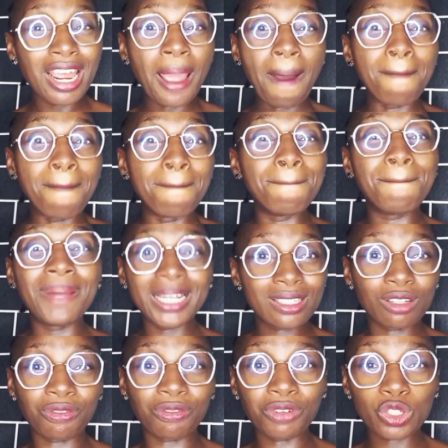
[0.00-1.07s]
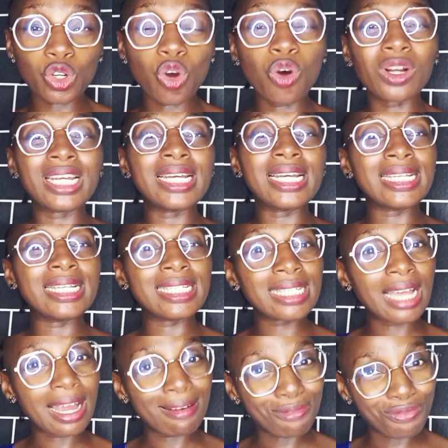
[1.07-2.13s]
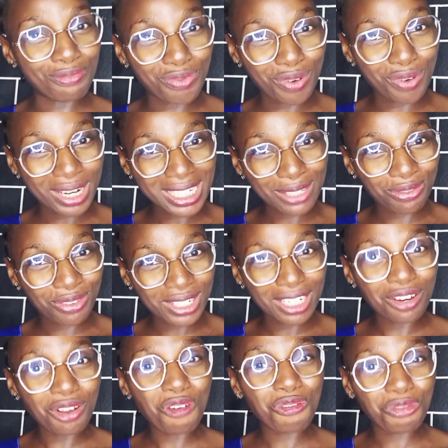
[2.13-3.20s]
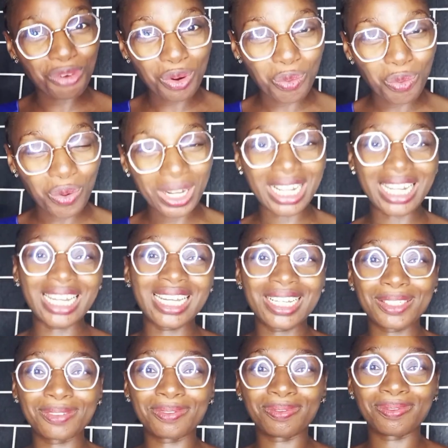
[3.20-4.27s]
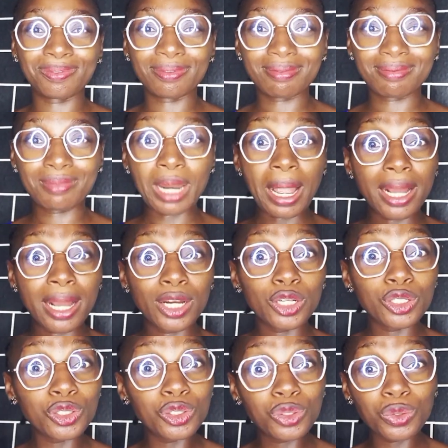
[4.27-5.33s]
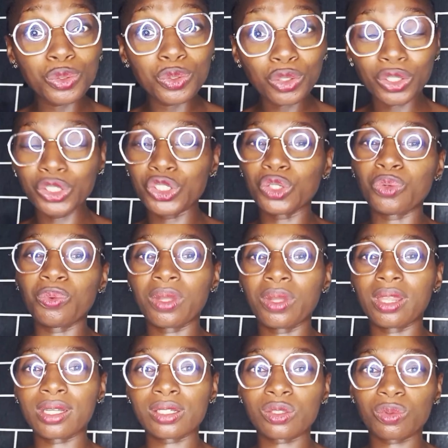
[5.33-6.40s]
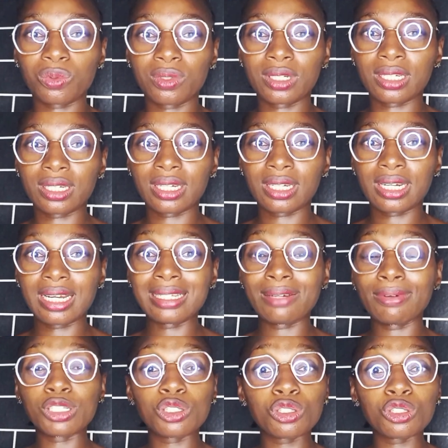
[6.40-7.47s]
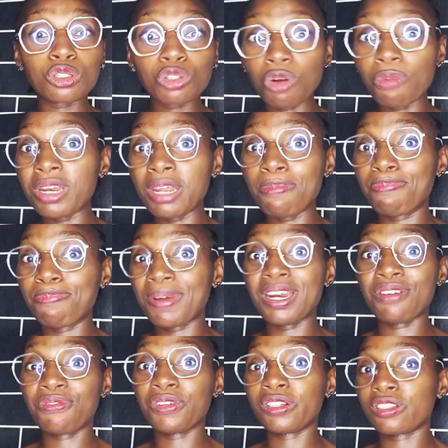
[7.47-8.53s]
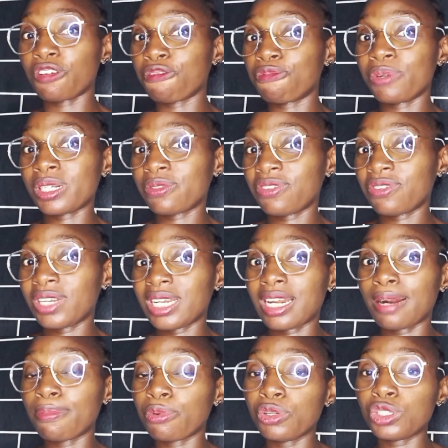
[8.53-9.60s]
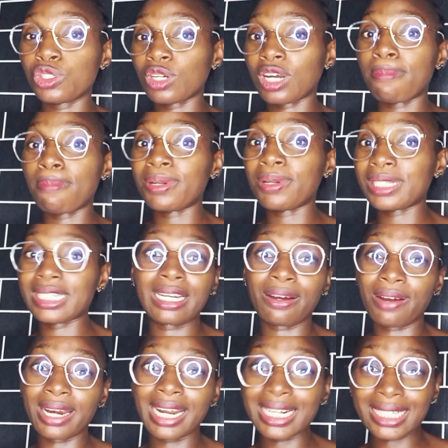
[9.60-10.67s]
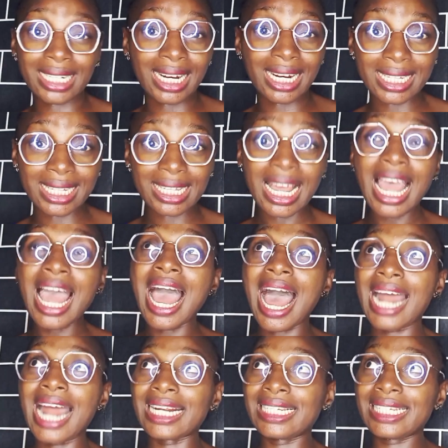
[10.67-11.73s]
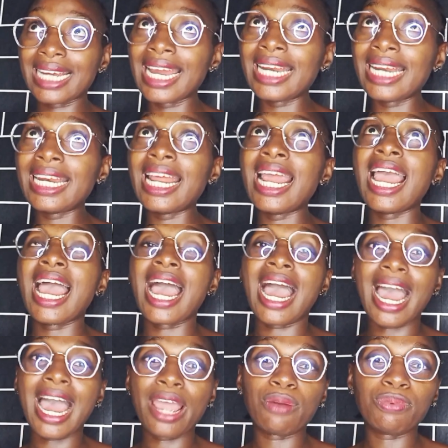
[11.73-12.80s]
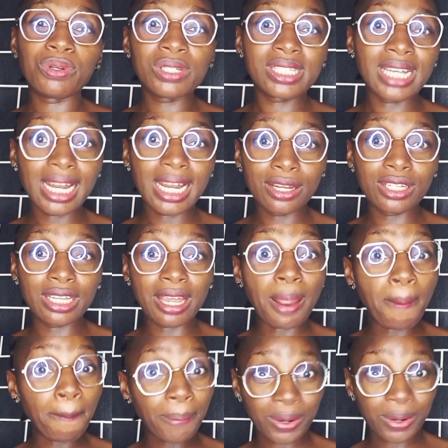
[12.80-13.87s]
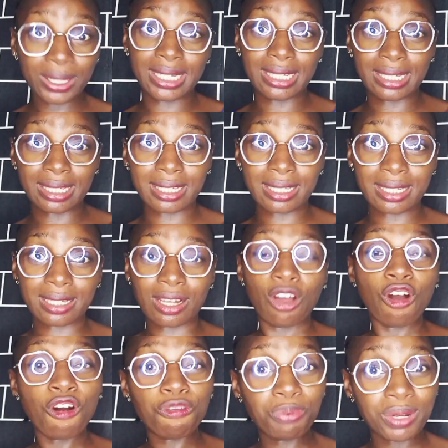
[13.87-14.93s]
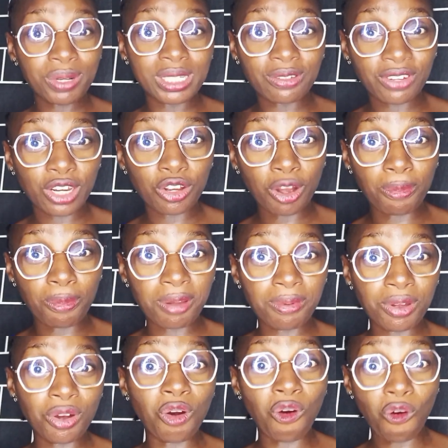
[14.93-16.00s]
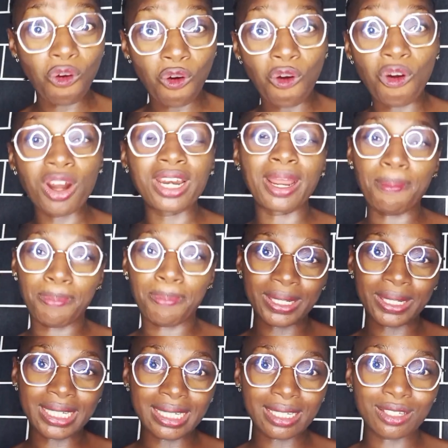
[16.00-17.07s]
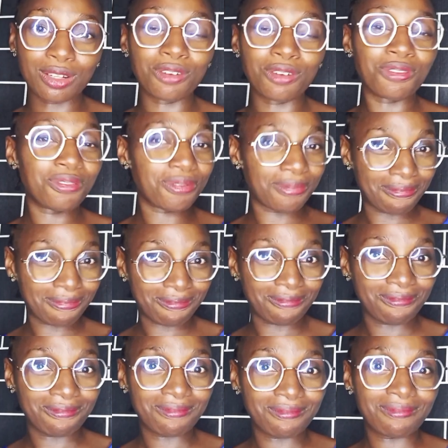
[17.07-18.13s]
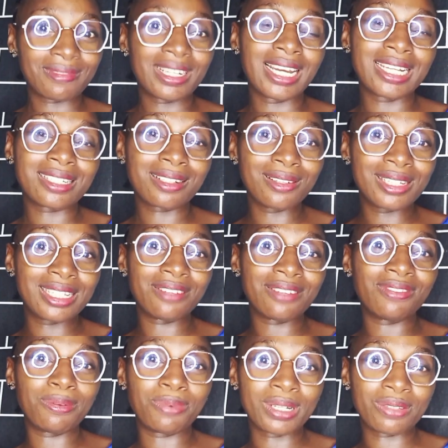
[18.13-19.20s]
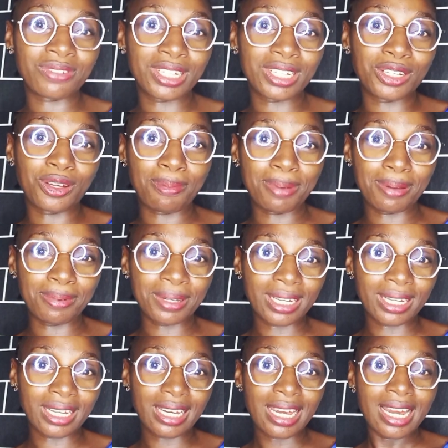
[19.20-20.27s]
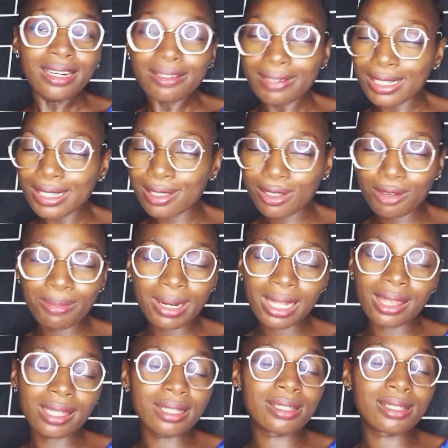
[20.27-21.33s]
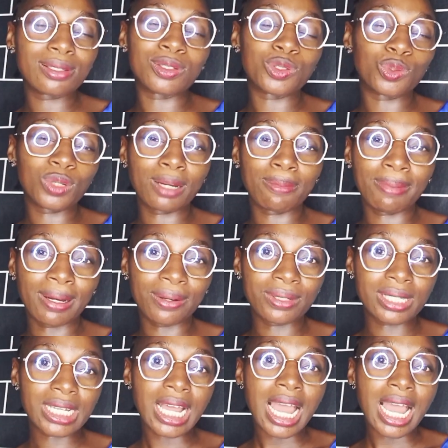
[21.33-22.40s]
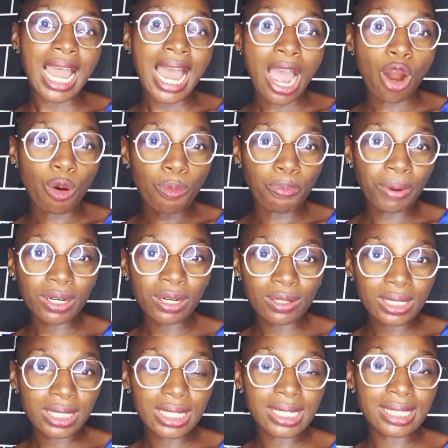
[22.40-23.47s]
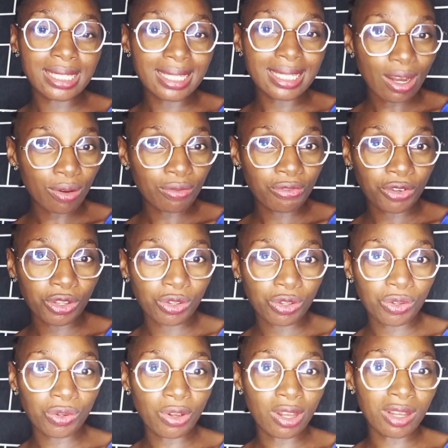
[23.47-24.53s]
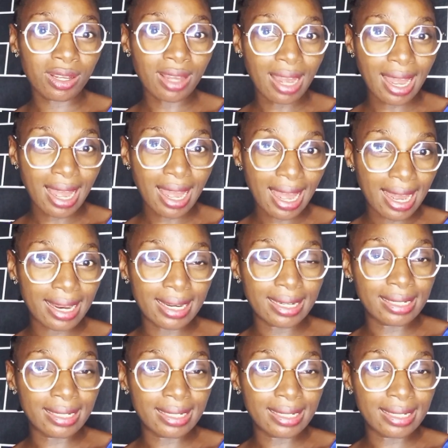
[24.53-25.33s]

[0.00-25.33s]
best of it all is breastfeeding frequently. Do not joke with this one. There are so many benefits of breastfeeding that I'm going to talk about in our next class, and then I will tell you the importance of breastfeeding your baby or the importance of exclusively breastfeeding your baby. There are so many things to talk about. I will break those things down for you, and